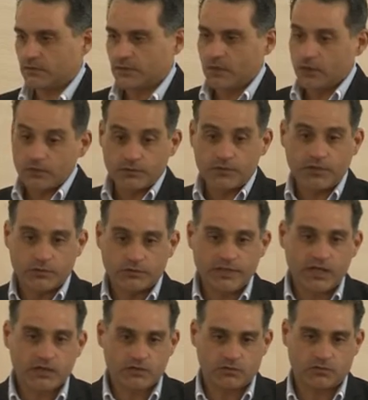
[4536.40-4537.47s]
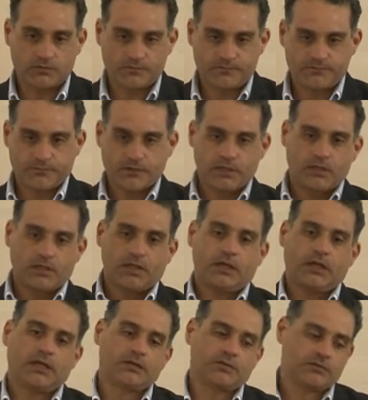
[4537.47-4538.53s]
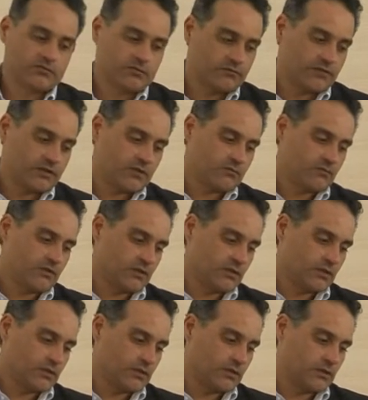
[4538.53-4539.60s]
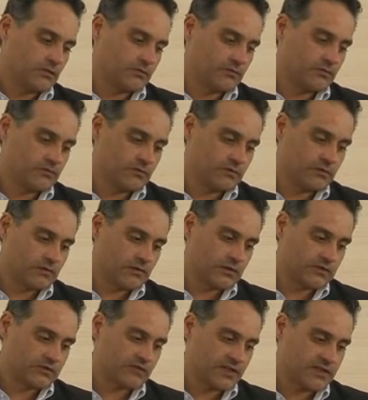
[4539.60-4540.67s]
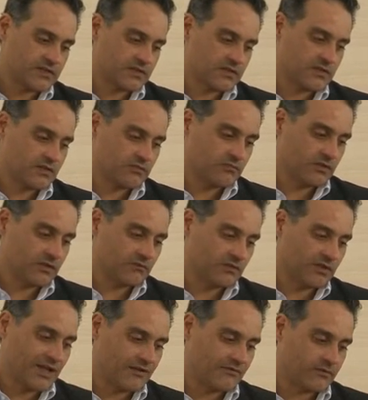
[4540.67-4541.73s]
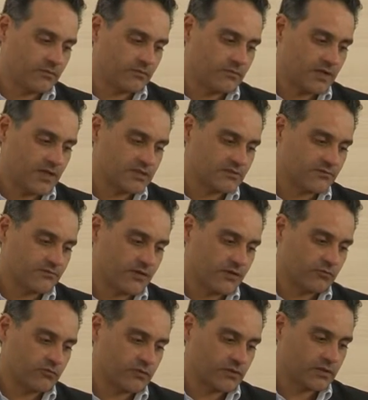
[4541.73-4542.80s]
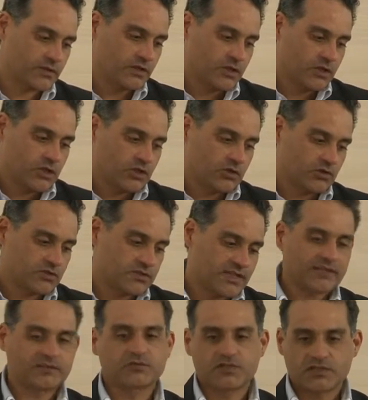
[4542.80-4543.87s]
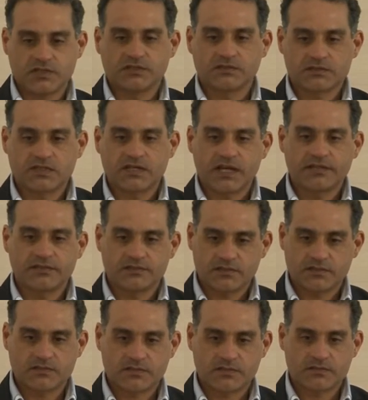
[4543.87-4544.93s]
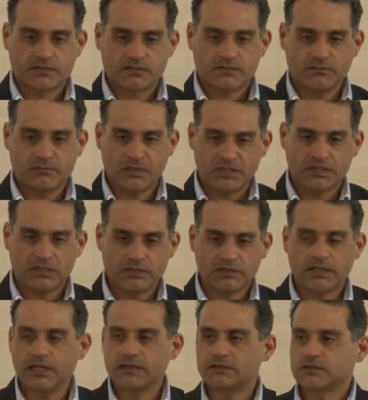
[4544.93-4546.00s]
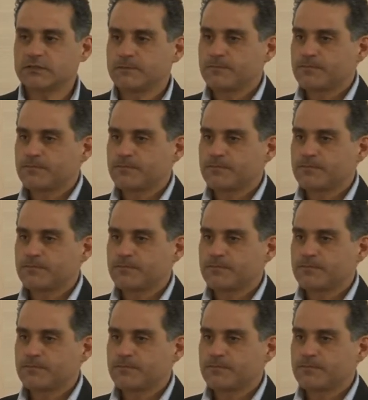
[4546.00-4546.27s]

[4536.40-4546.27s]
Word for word: uh, on the Leonardo and the Grundtvig will uh, address, will, will have as a framework the sector skills alliances, meaning that